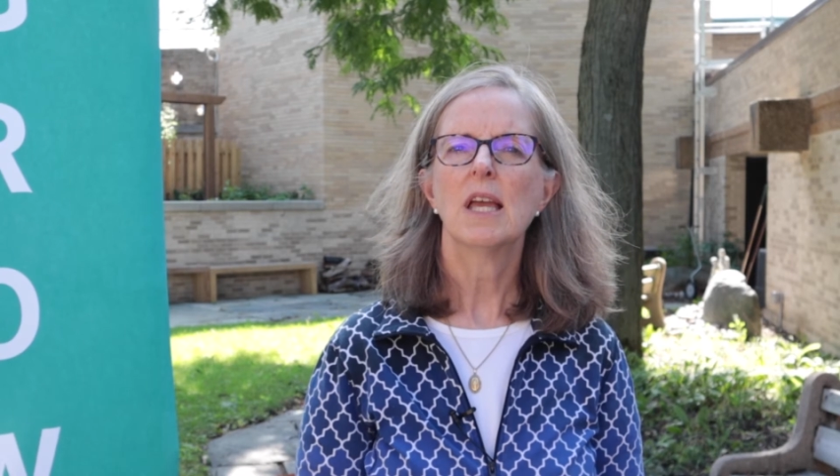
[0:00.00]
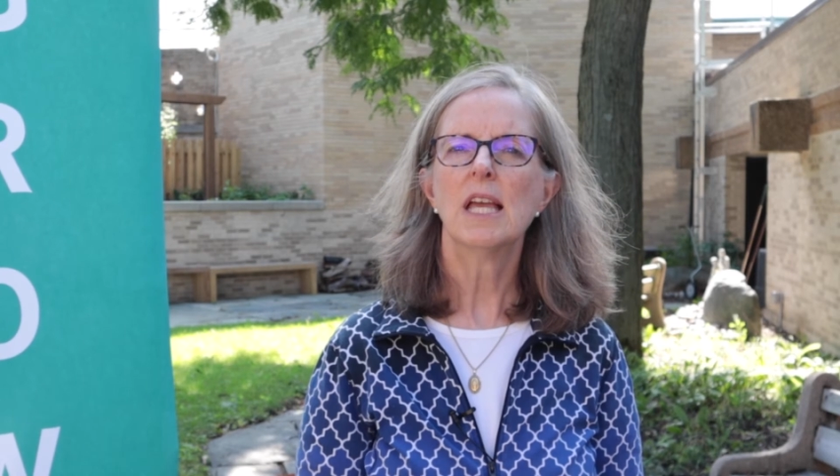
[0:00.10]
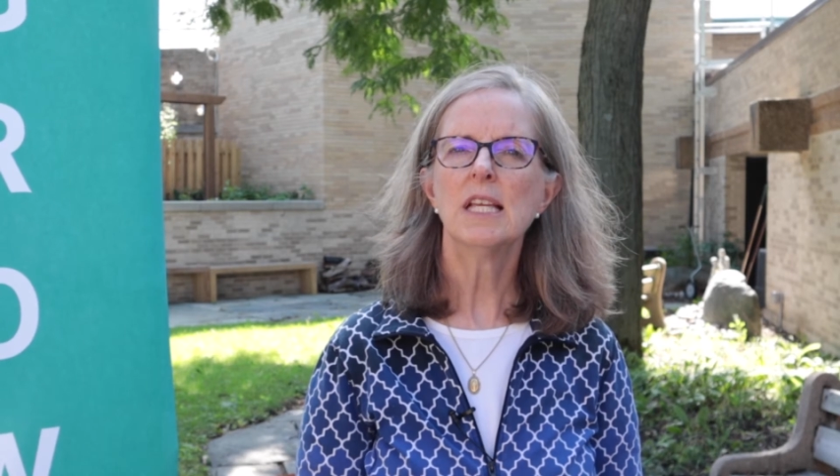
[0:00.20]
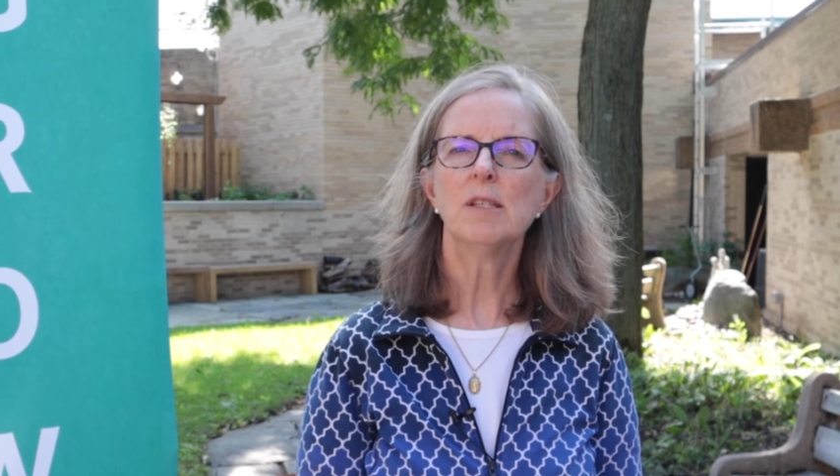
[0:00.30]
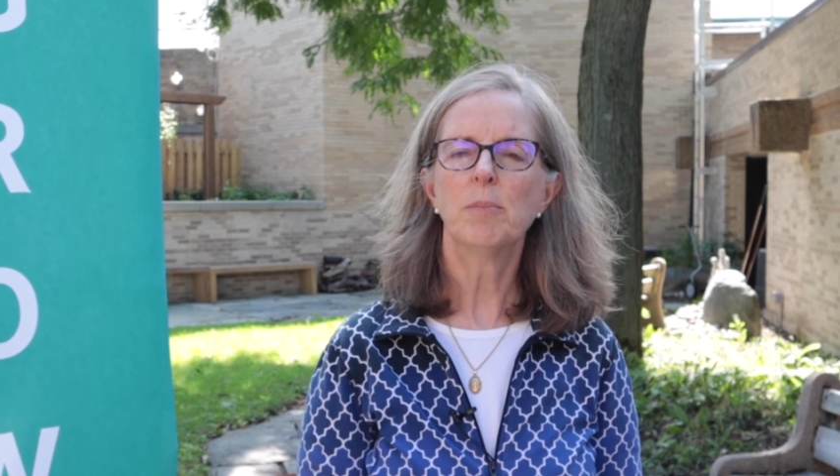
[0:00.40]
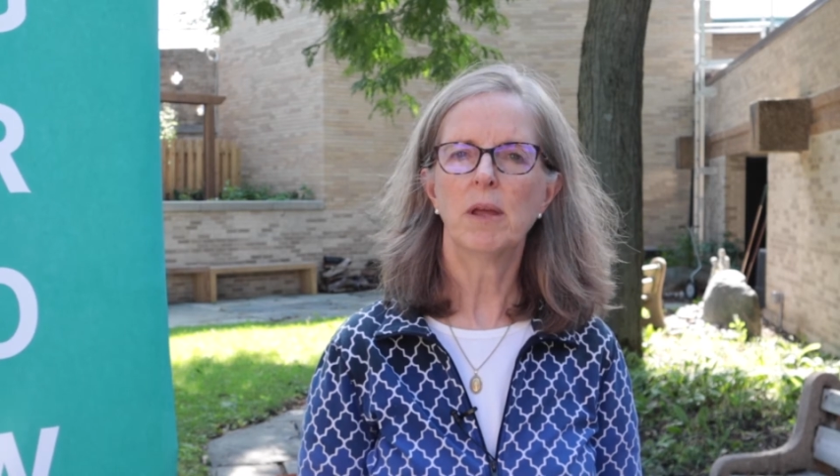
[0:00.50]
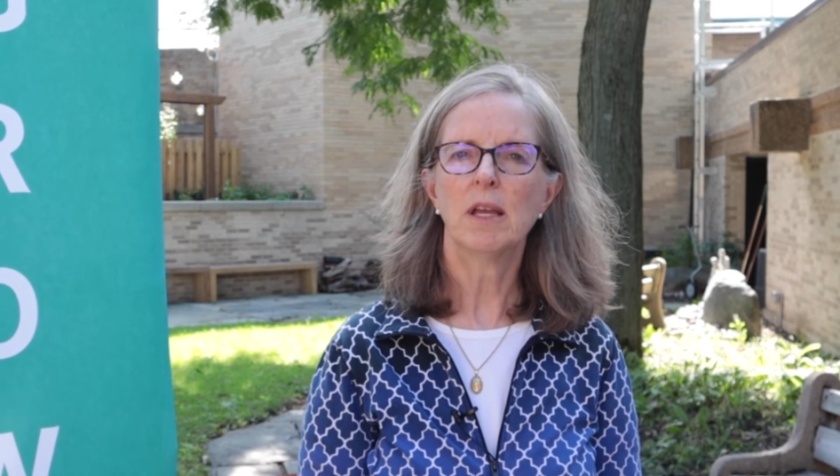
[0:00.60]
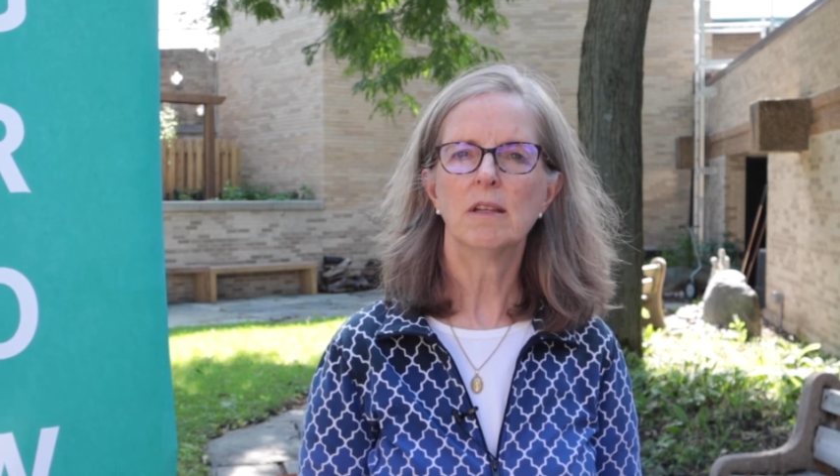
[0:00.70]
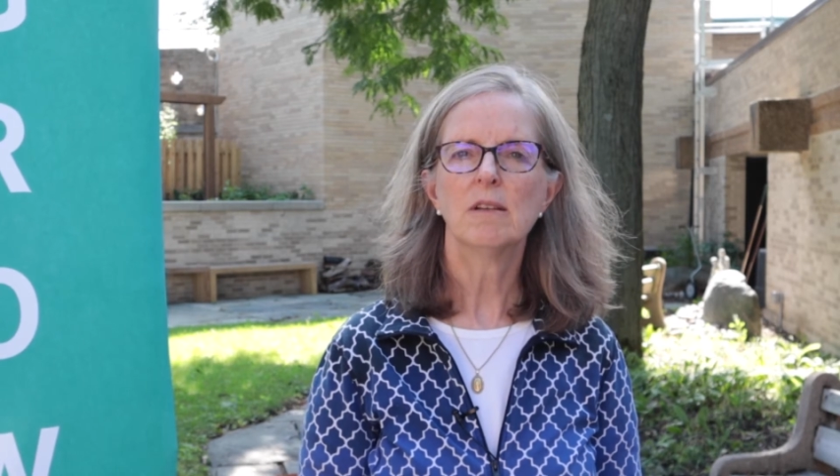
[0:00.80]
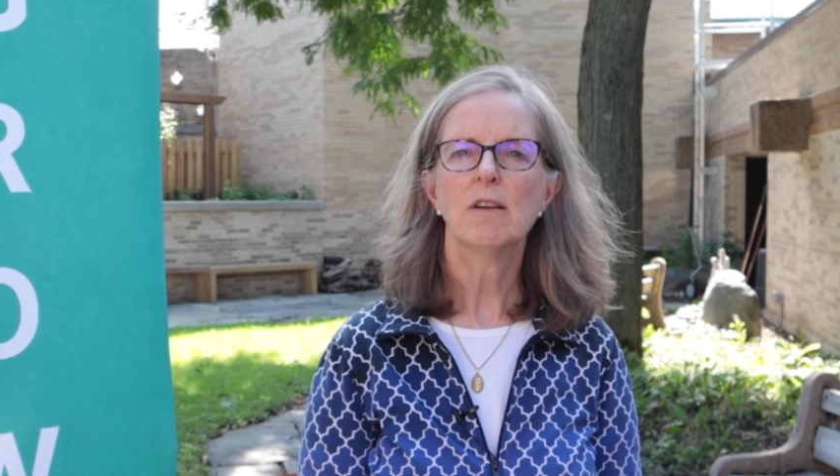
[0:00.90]
His
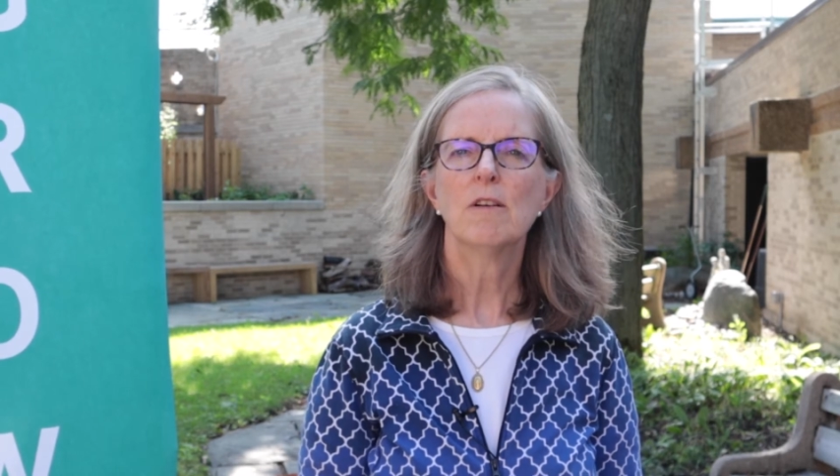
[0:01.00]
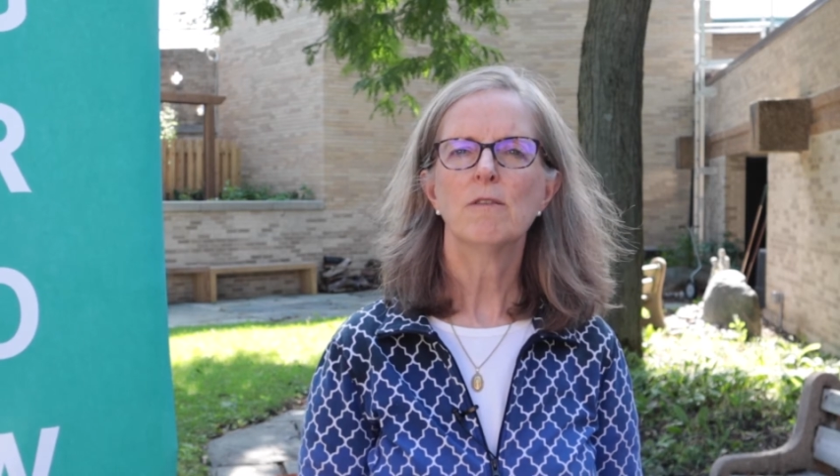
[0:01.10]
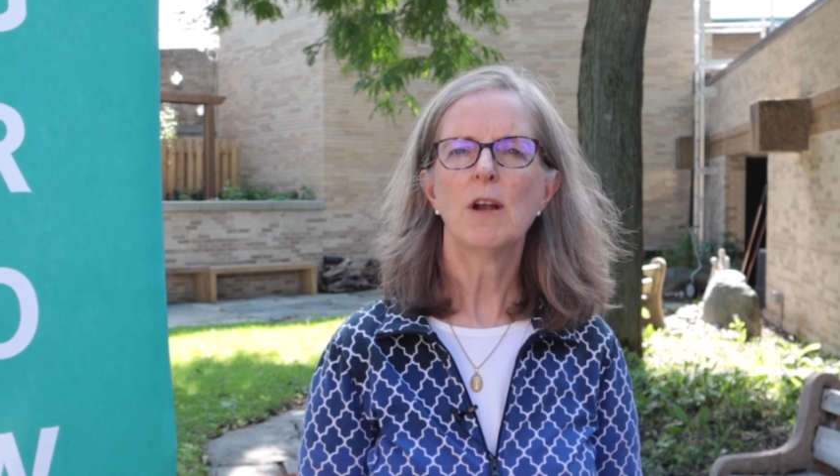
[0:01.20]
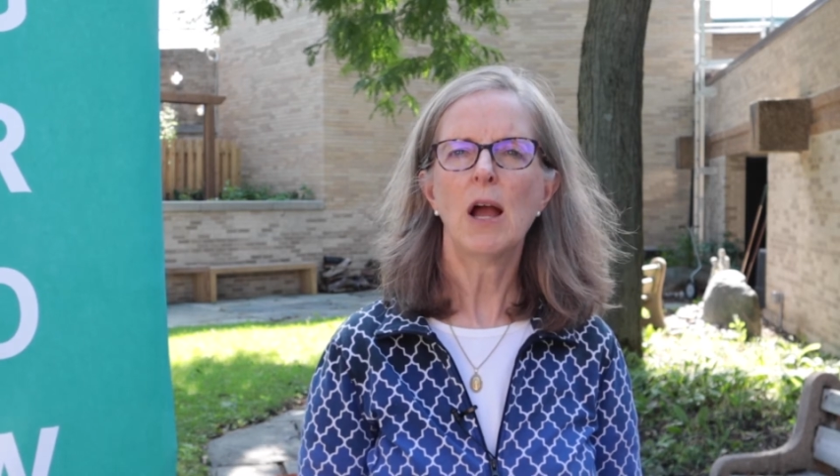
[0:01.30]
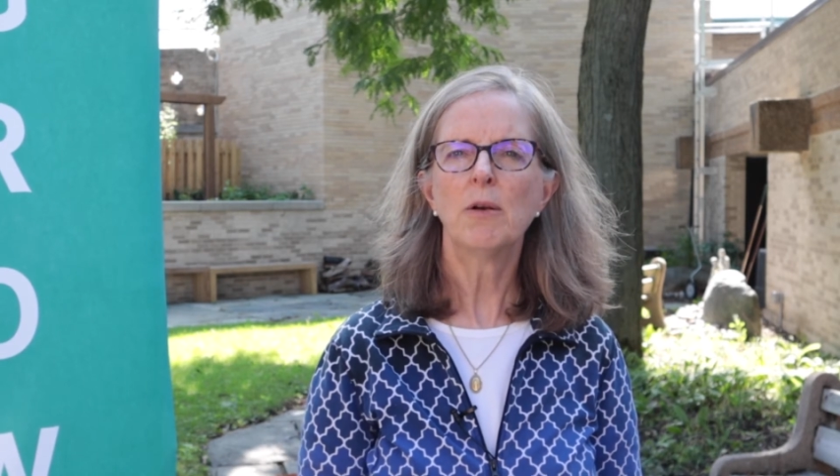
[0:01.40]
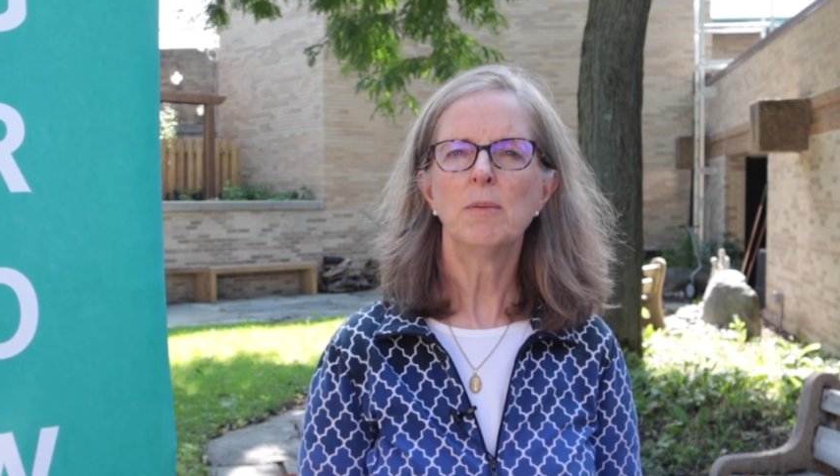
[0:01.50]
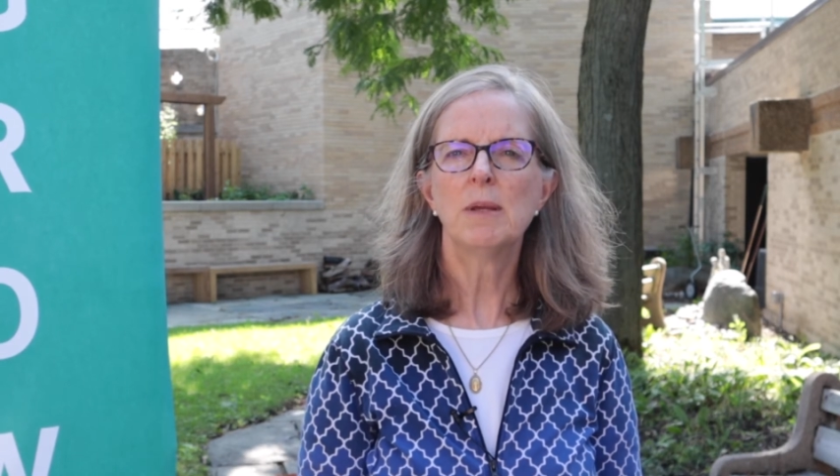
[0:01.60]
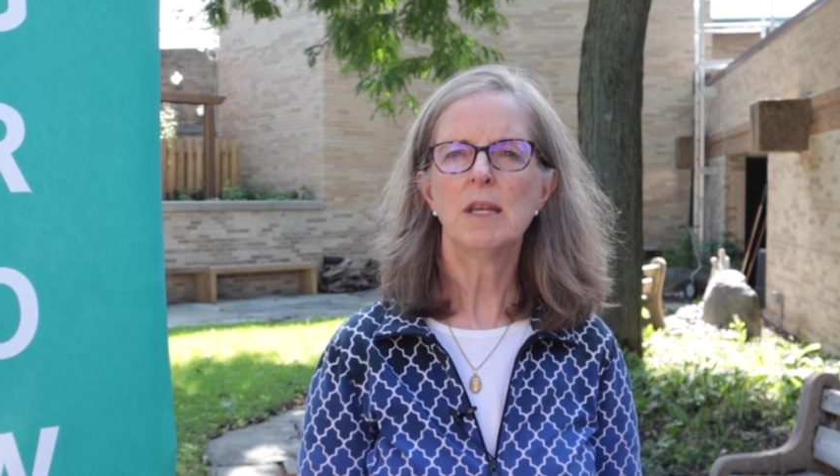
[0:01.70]
plan for how to be